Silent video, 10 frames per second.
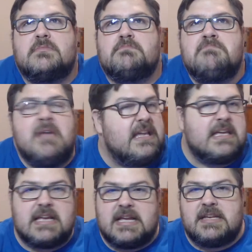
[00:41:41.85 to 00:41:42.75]

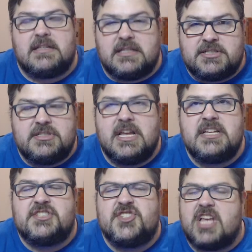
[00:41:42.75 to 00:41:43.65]
making
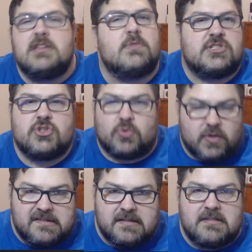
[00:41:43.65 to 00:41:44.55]
any genuine
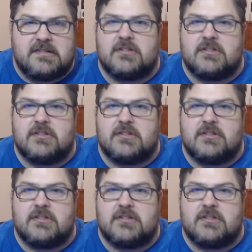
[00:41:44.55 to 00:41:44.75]
choices.